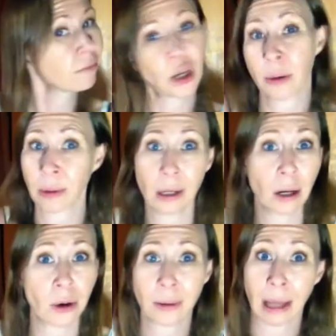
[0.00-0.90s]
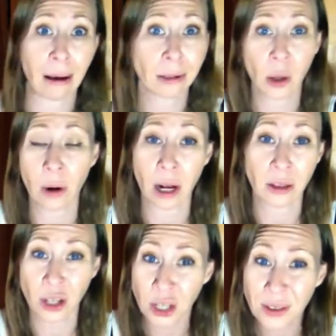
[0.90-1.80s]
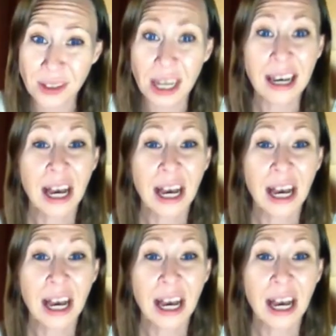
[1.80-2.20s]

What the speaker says: So I really don't know what the hell's going on in the news.